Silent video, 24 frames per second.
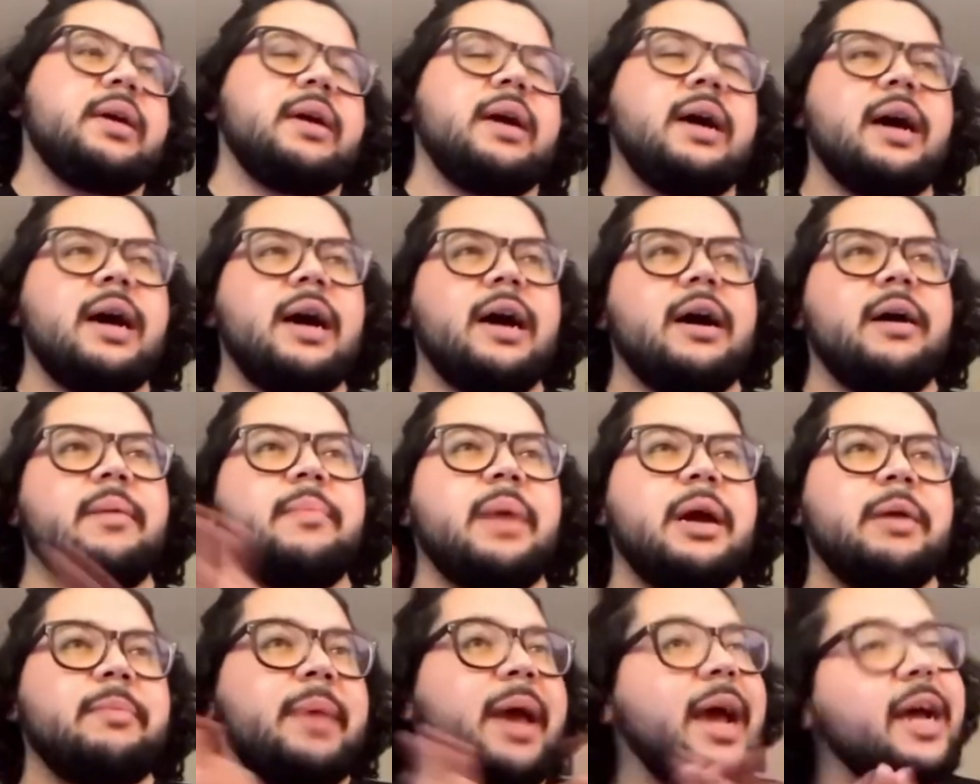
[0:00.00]
Uh,
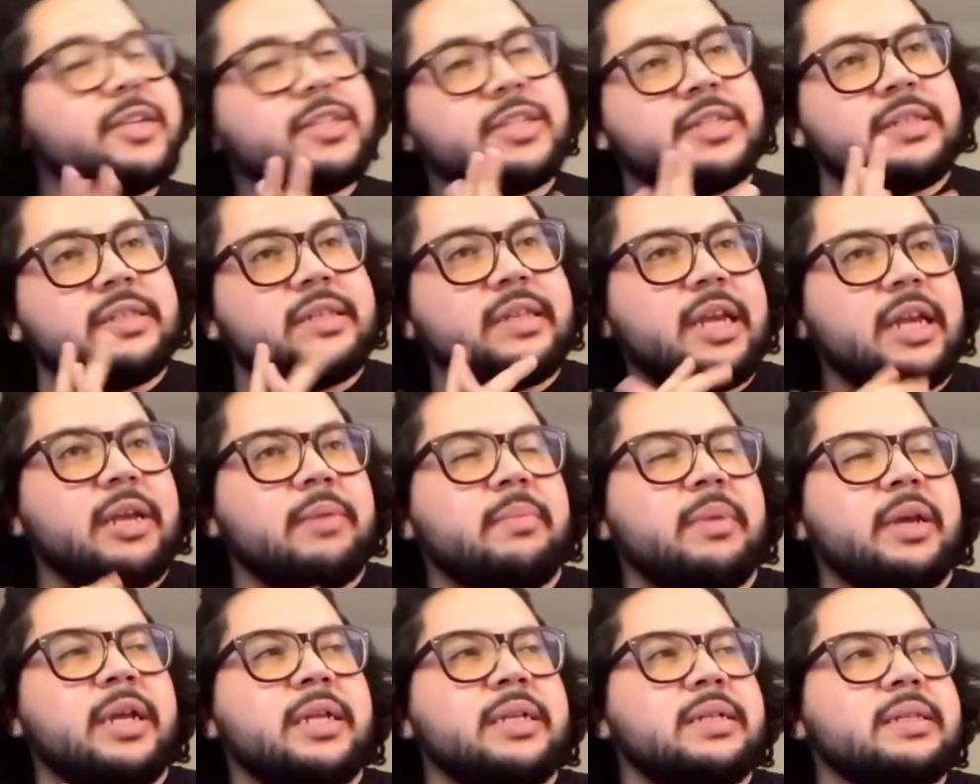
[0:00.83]
my passion
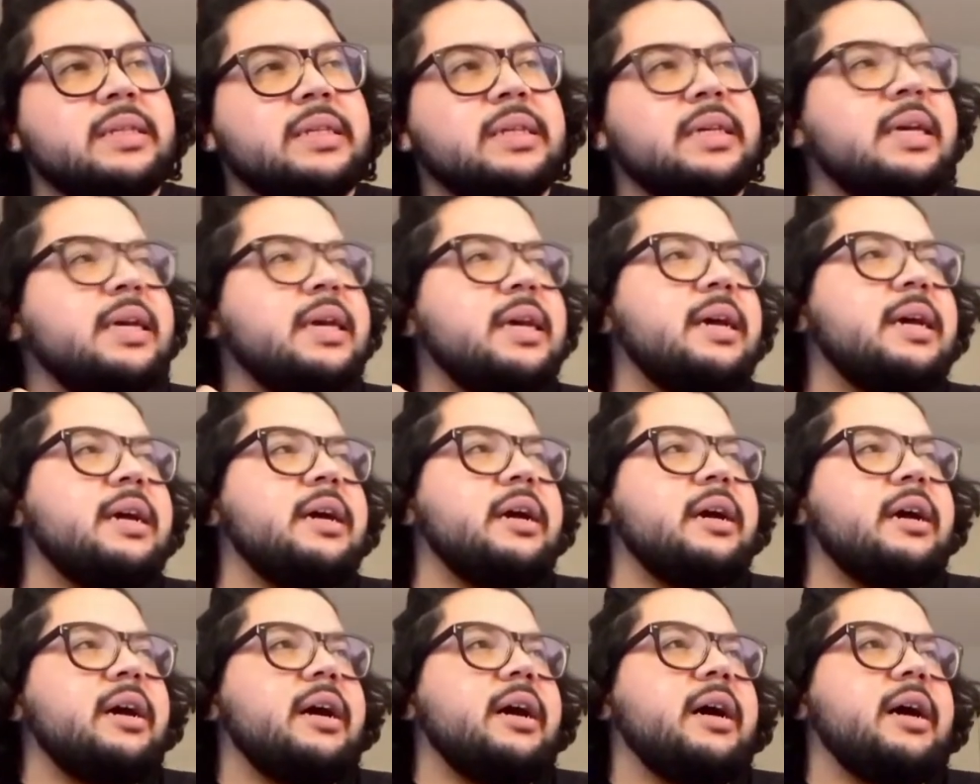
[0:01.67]
statement,
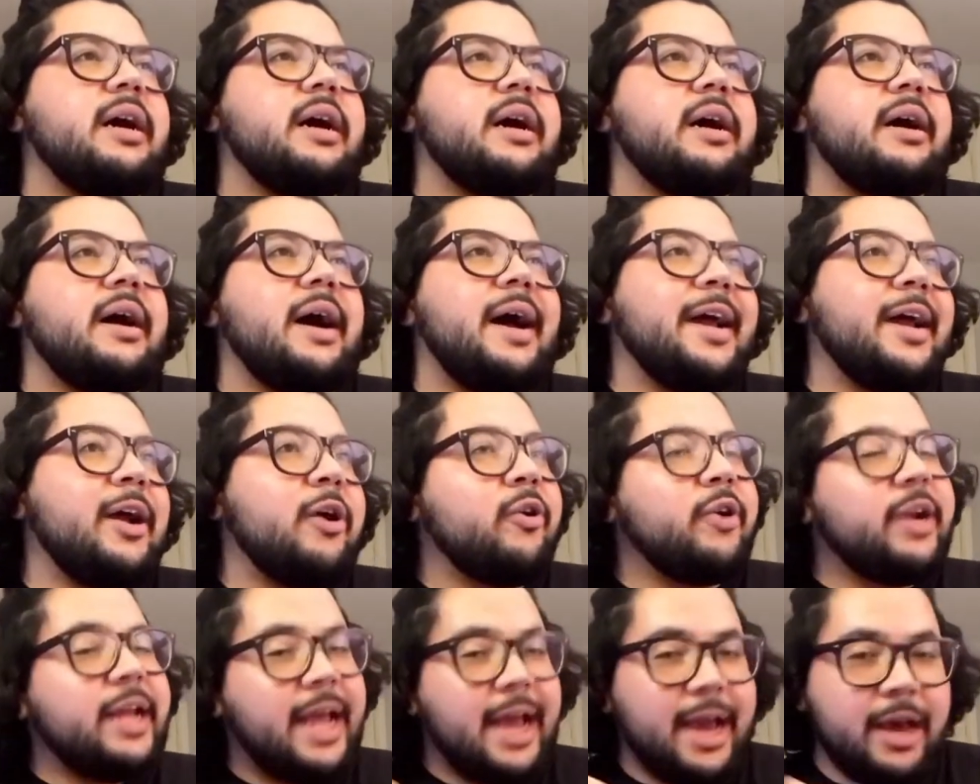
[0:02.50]
uh, I
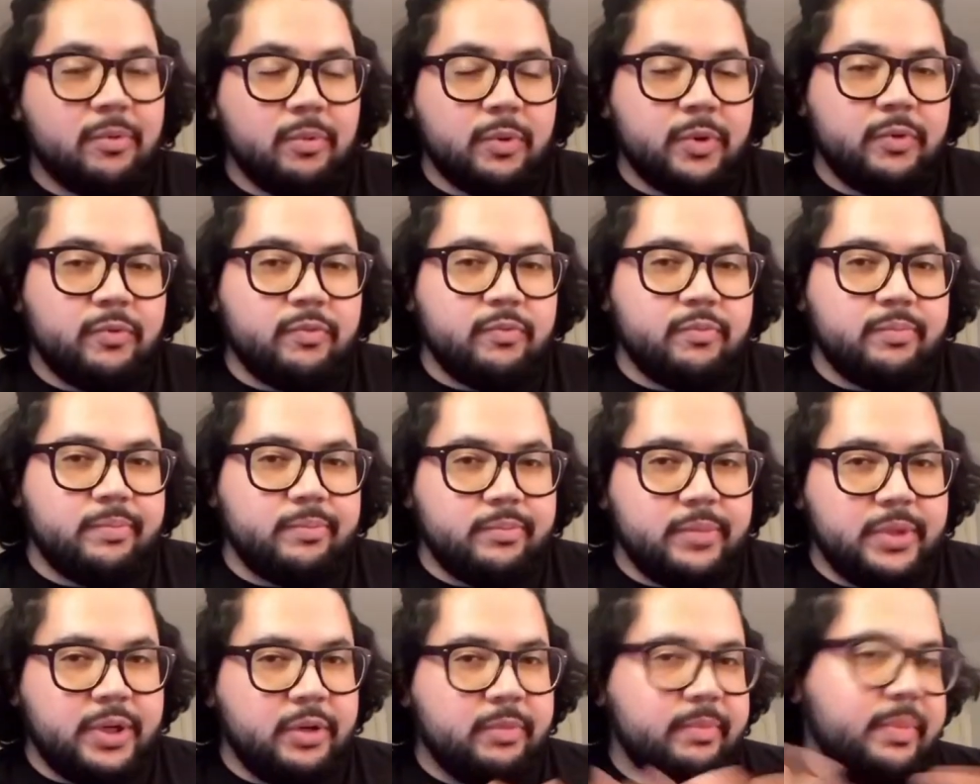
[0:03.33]
already had one,
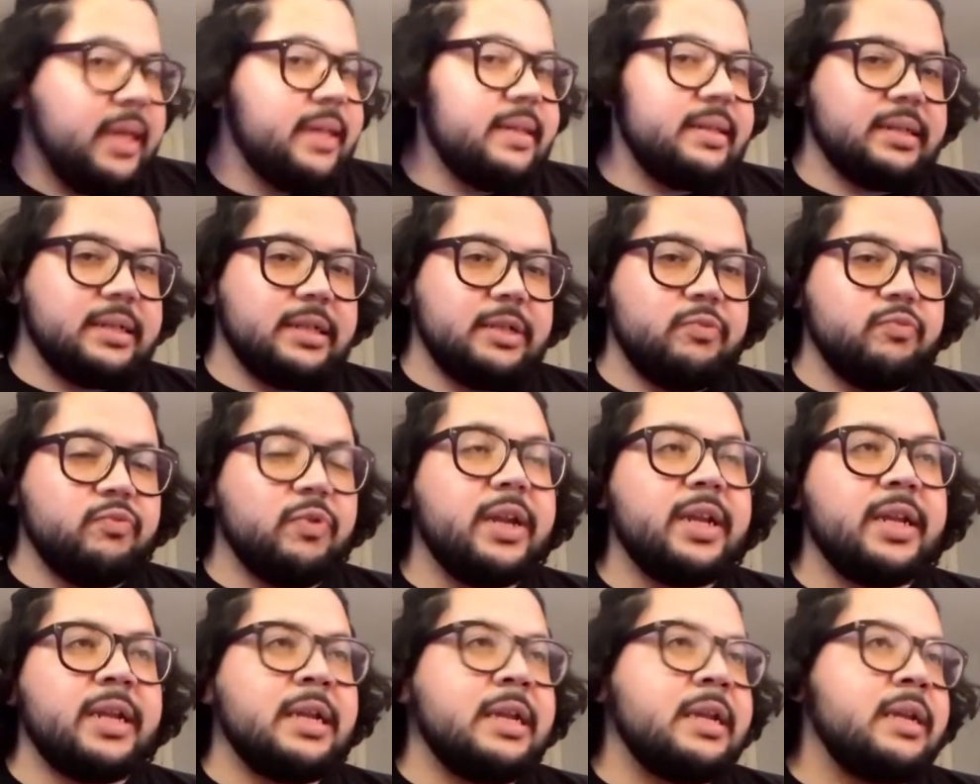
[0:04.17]
you know, basically
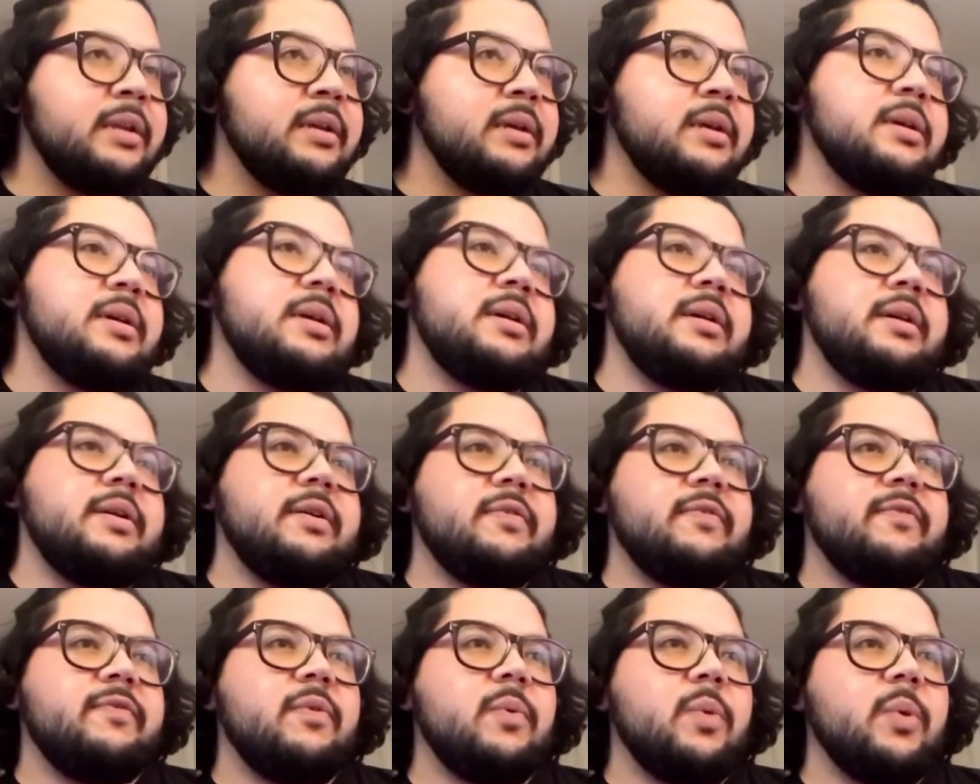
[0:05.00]
written
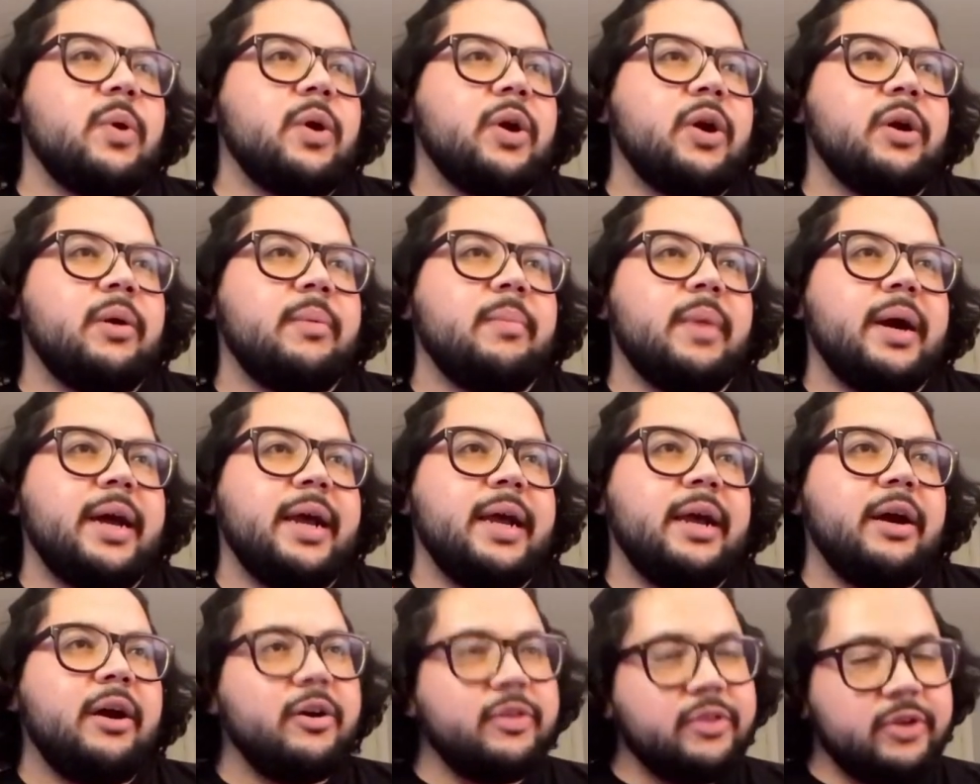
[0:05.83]
for my
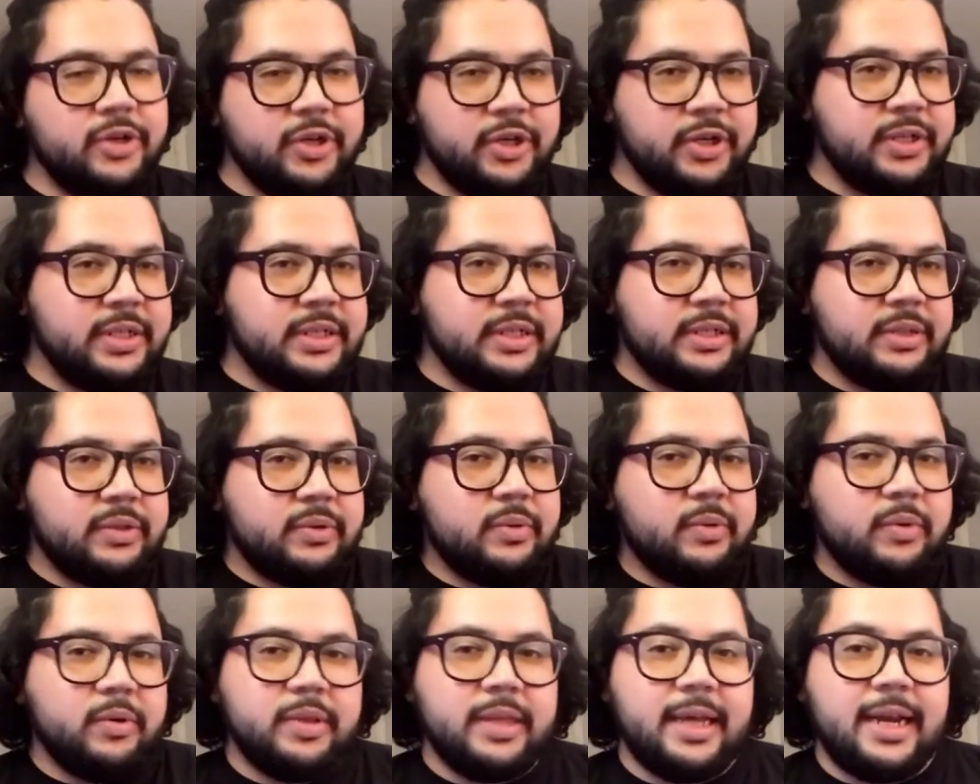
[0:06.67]
other nursing
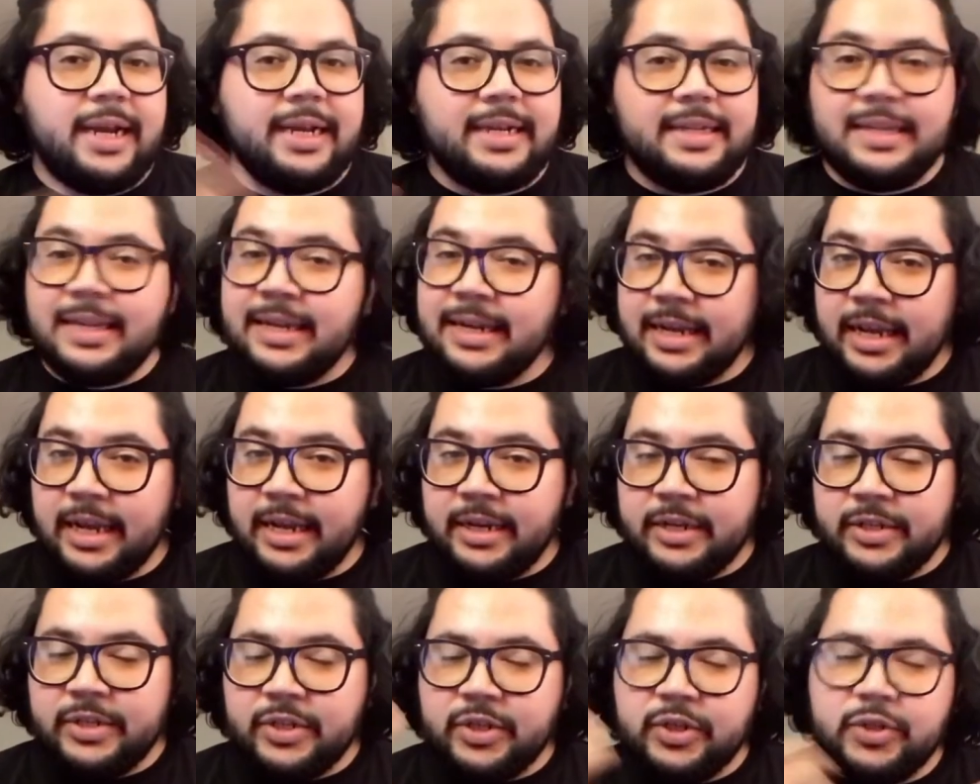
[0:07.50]
school that I didn't get
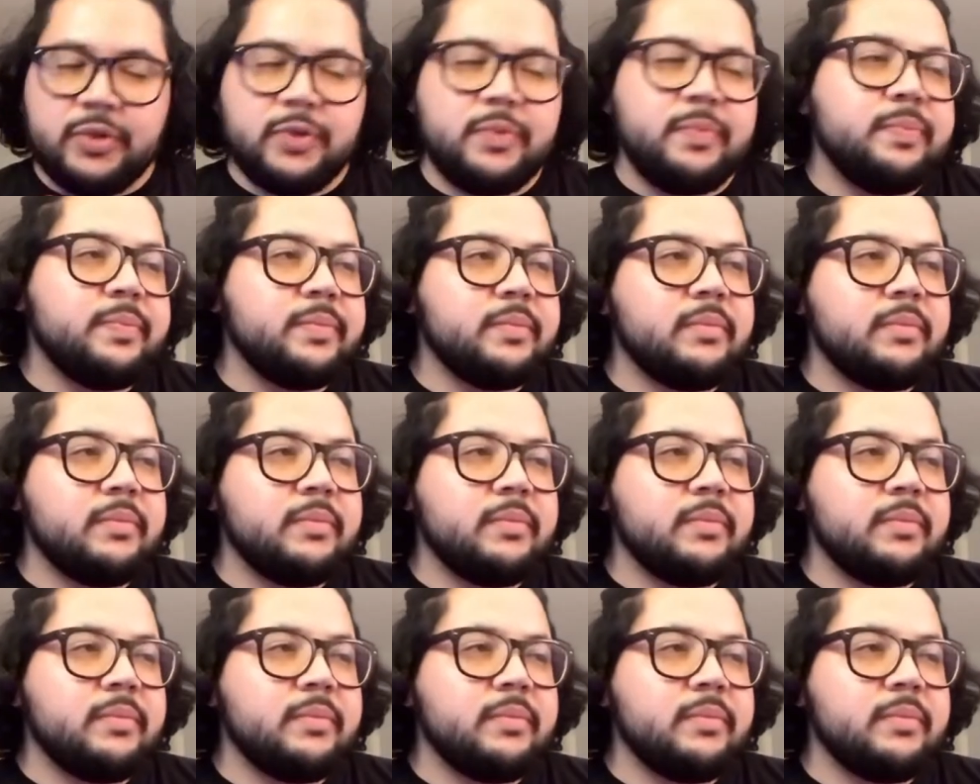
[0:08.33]
into.